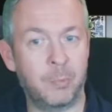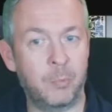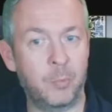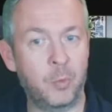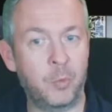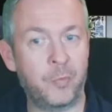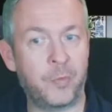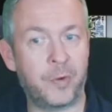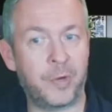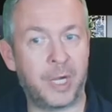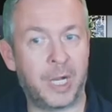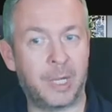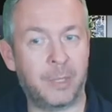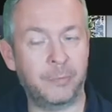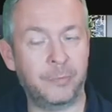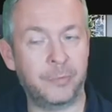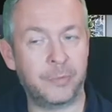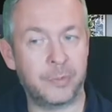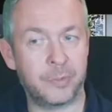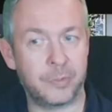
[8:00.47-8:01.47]
move
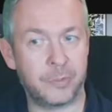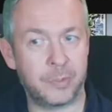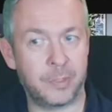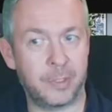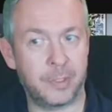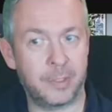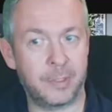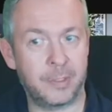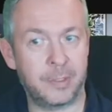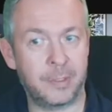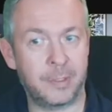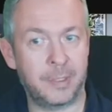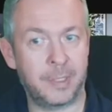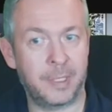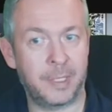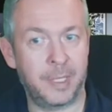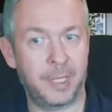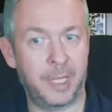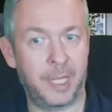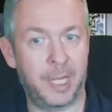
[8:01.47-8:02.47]
around
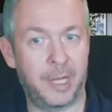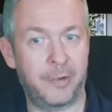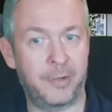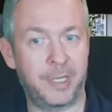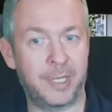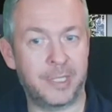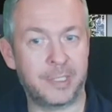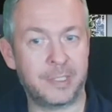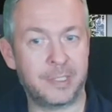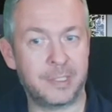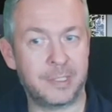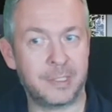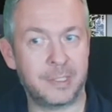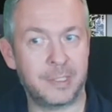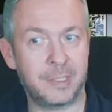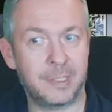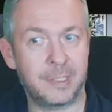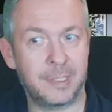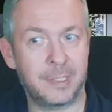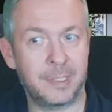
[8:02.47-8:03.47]
areas
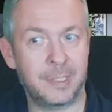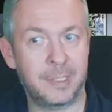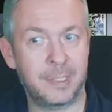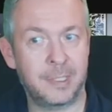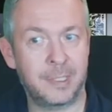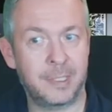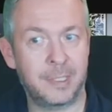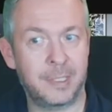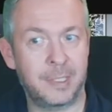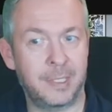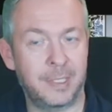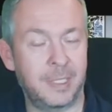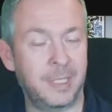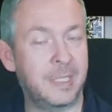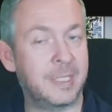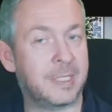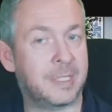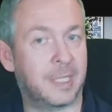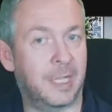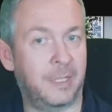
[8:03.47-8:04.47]

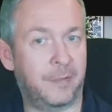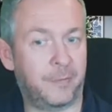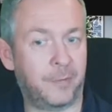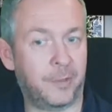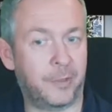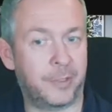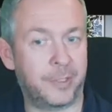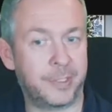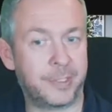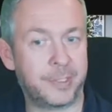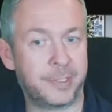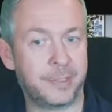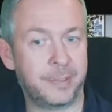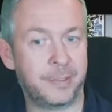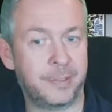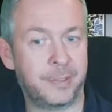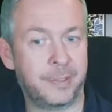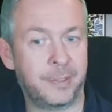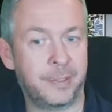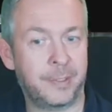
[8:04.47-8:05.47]
inside
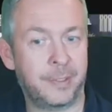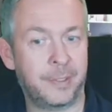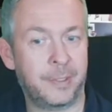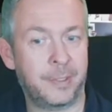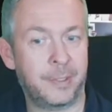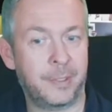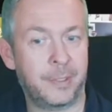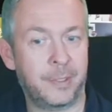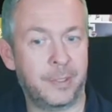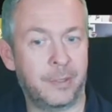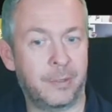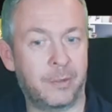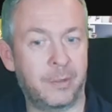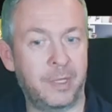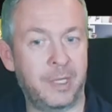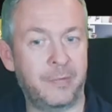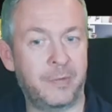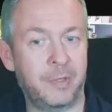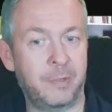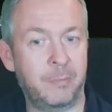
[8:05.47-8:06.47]
floors
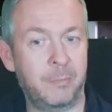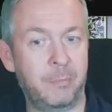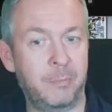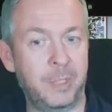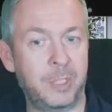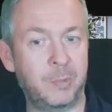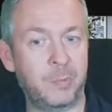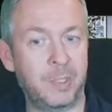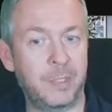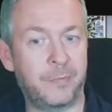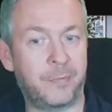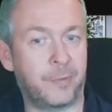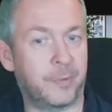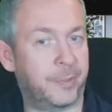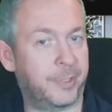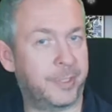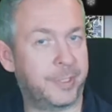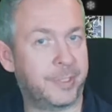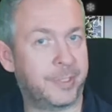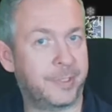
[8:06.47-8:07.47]
or even between
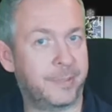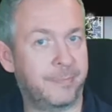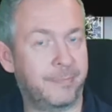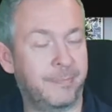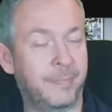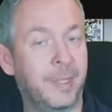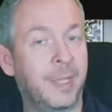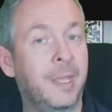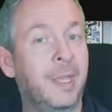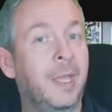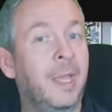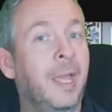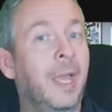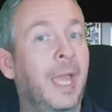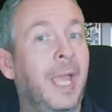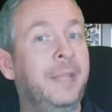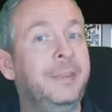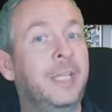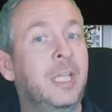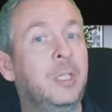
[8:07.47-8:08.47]
floors.
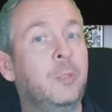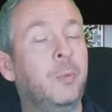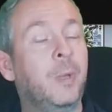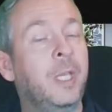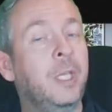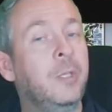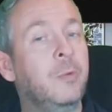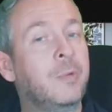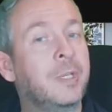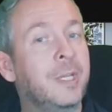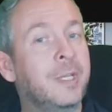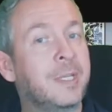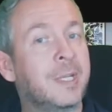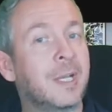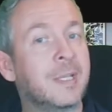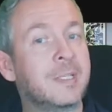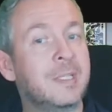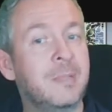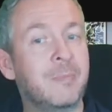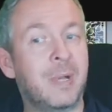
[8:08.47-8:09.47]
And that way you can
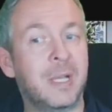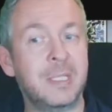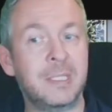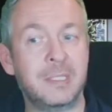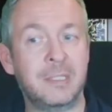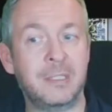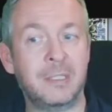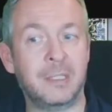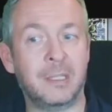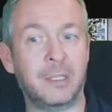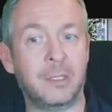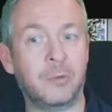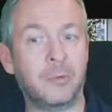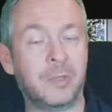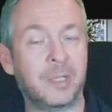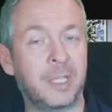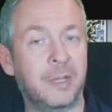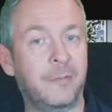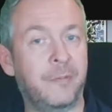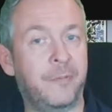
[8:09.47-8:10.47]
customize the
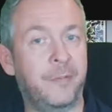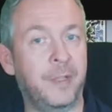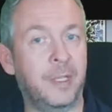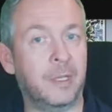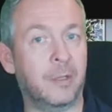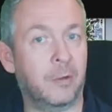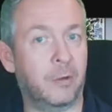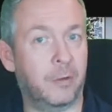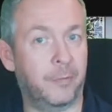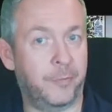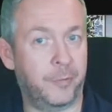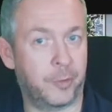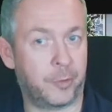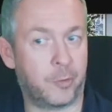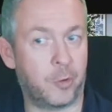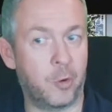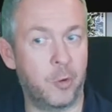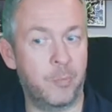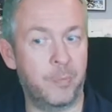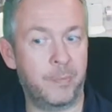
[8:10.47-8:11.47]
look and feel of
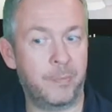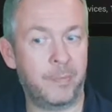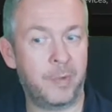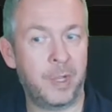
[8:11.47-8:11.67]
your home.